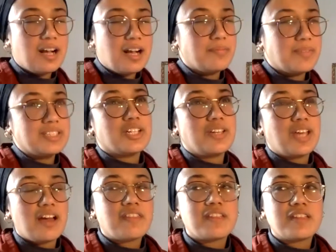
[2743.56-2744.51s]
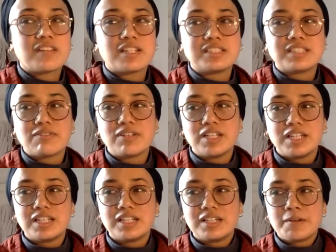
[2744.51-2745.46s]
And so yeah, I think that it's
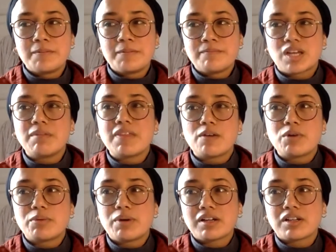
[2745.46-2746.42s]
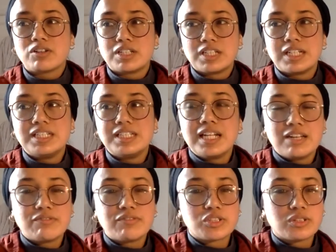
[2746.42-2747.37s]
definitely something that we're working on, and
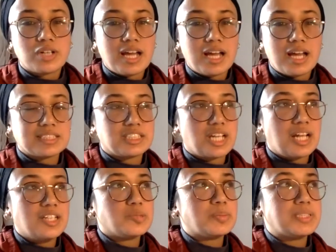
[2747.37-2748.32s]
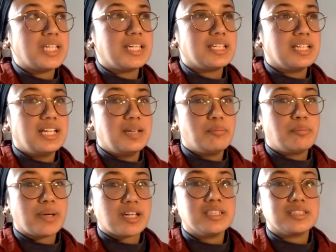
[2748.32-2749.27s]
it for sure like has its challenges, particularly
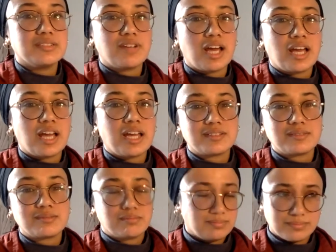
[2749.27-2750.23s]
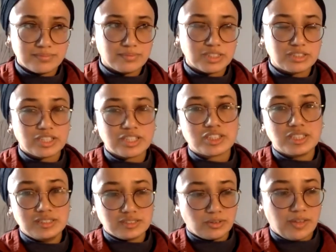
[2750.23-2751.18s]
because of like
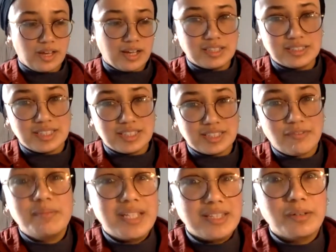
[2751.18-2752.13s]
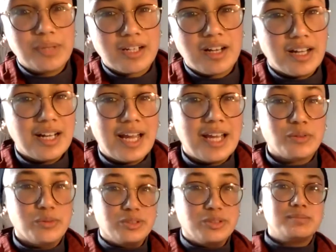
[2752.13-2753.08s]
restrictions and all that kind of stuff that mean that we can't
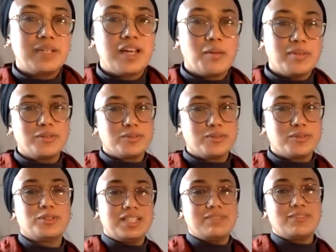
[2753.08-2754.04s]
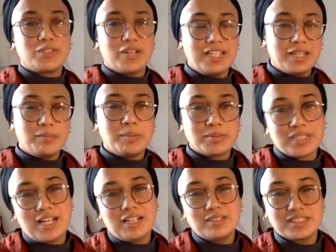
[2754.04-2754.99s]
like we'll just meet up in the hall or deliver training at people's
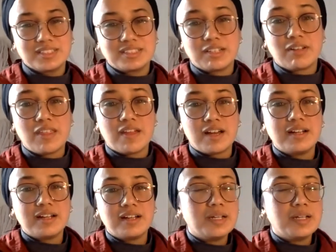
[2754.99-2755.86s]
houses and stuff like that.